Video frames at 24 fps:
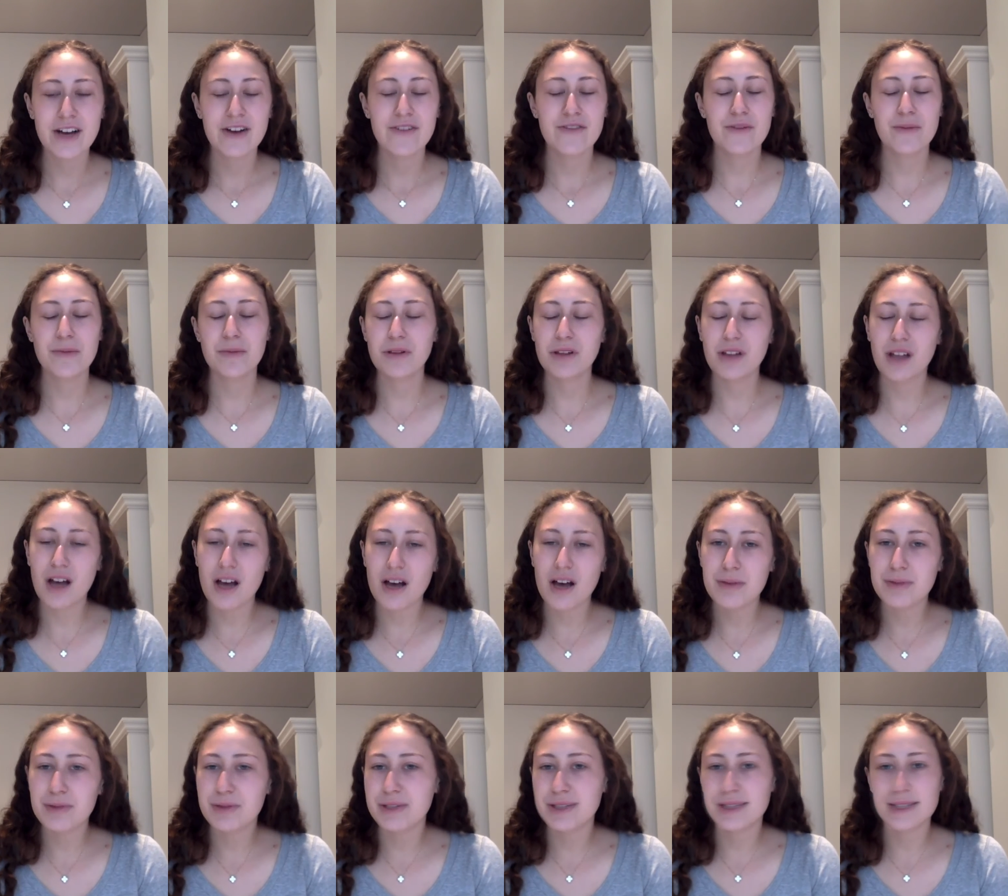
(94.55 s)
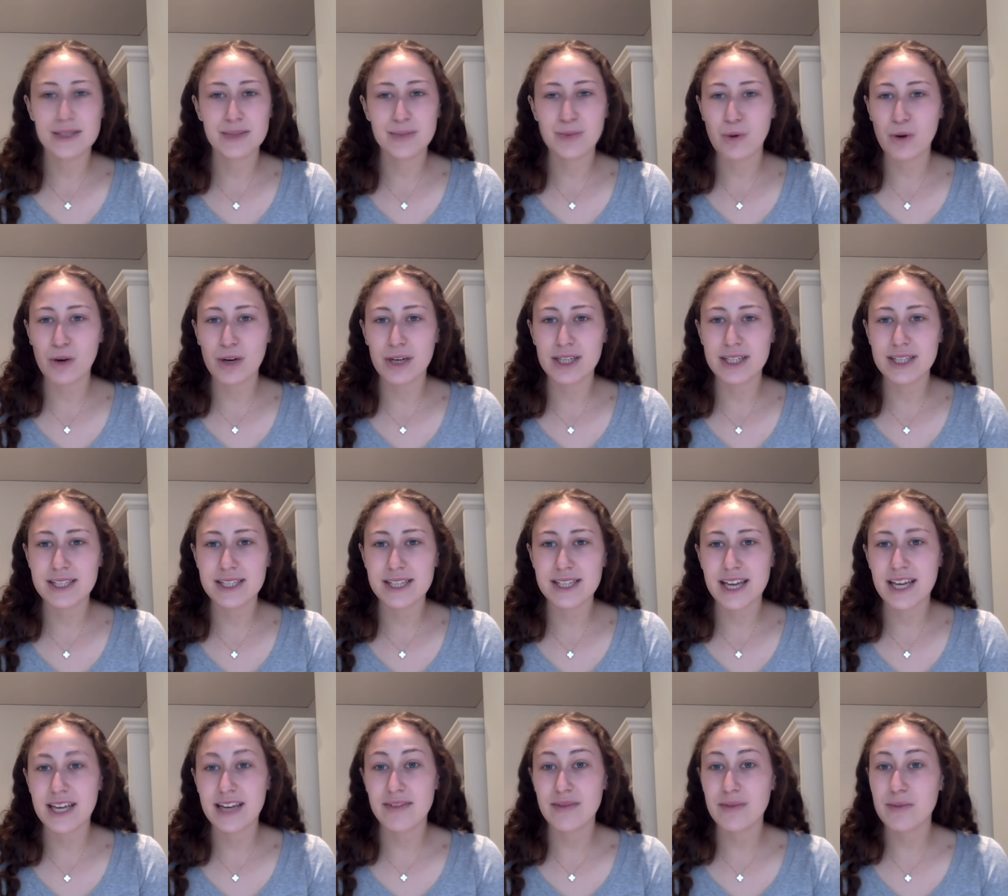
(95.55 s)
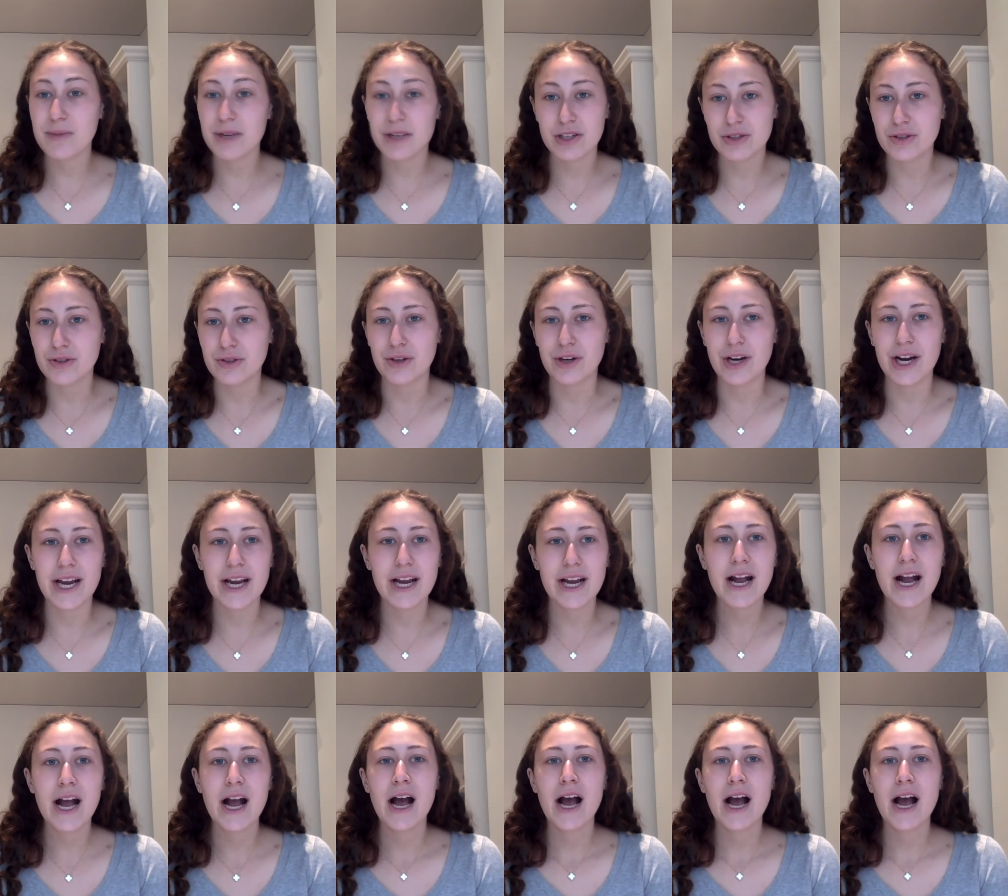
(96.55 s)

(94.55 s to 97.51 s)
from clubs to sports and even peer tutoring.